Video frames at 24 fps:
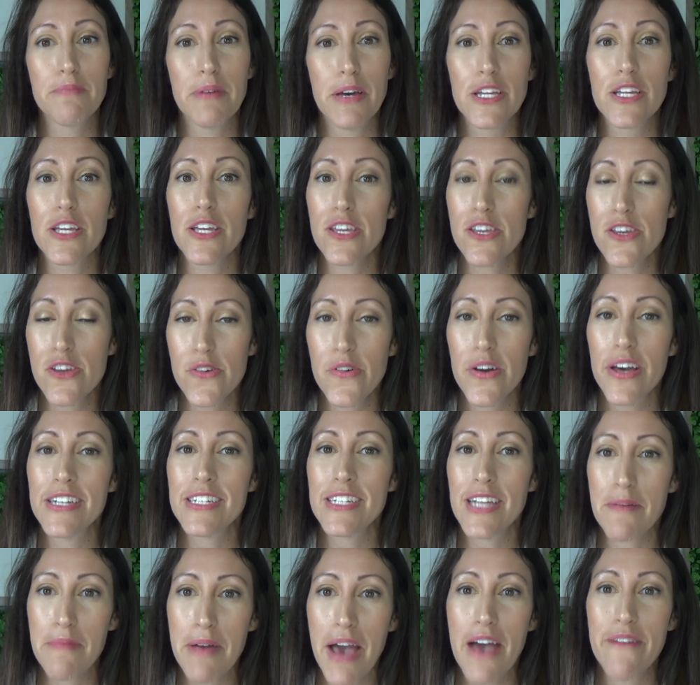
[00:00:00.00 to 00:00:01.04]
But you
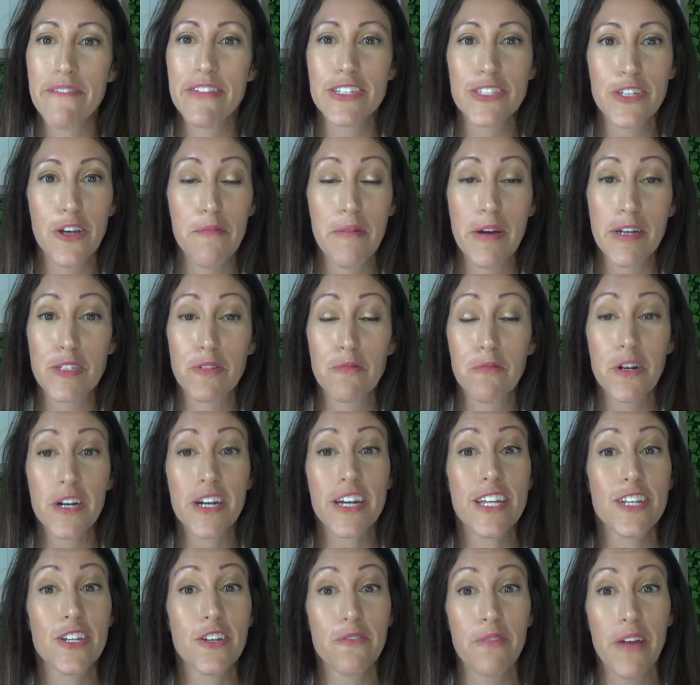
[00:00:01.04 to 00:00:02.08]
end up having to go back to
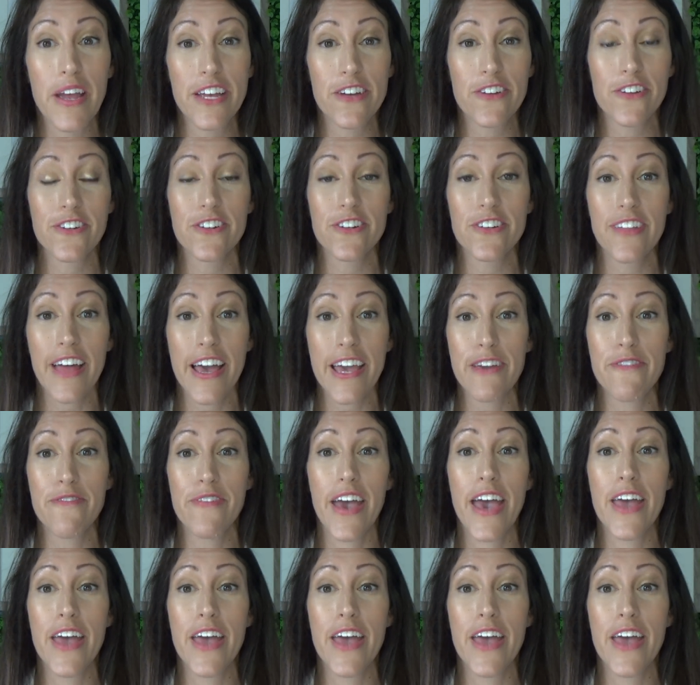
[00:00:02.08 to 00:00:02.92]
work in your regular life.